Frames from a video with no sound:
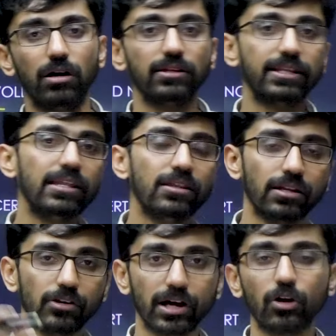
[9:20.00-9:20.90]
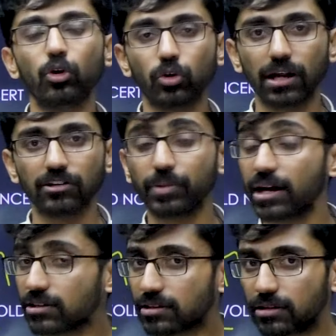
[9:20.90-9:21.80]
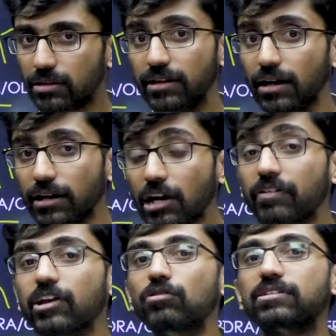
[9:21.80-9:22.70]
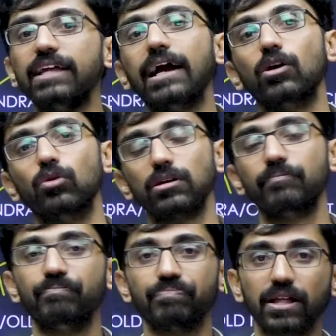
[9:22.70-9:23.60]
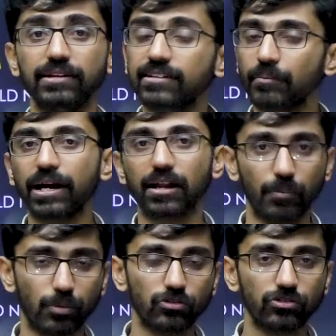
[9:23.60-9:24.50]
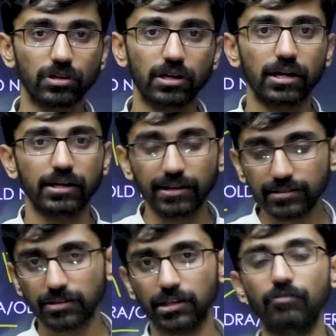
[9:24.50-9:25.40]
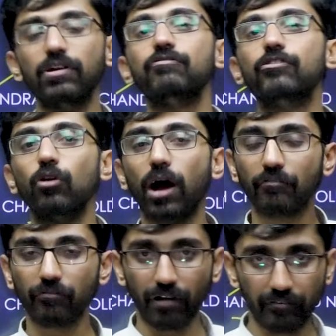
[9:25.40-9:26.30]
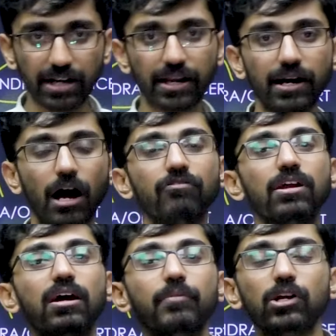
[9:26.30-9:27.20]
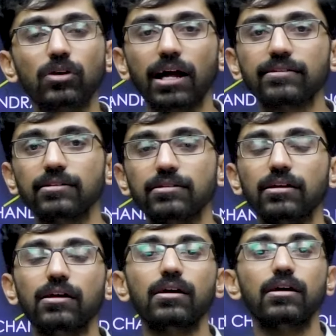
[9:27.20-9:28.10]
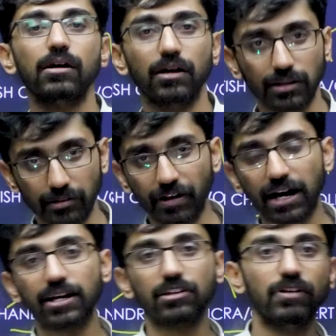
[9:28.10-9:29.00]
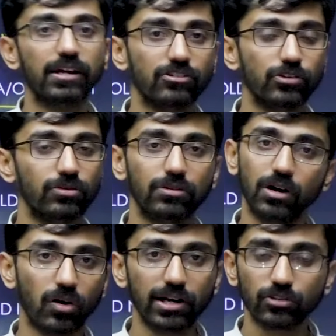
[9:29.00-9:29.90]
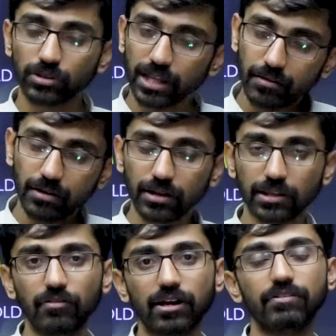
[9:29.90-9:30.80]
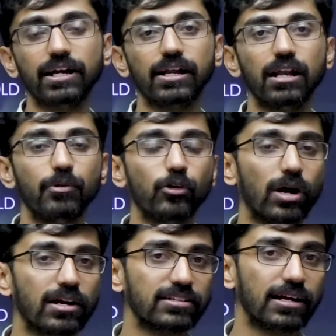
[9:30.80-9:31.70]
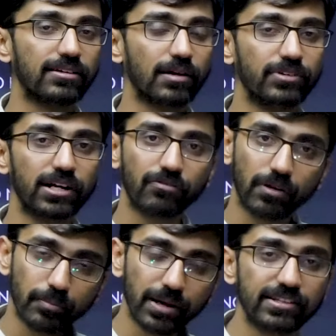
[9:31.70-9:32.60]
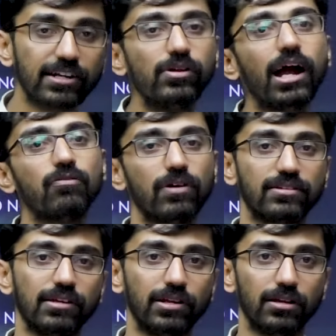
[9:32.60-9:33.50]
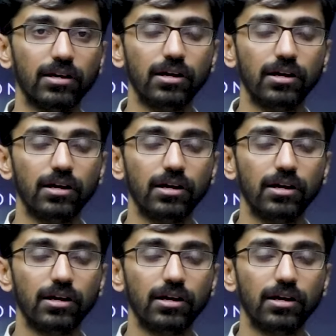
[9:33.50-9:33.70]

then you can go to class, because that way you will stand out. There is a better approach. Yes, even if you haven't read, after coming to classes, the faculties will teach you. Okay, so they will definitely help you to understand the subject from basic to the advanced level.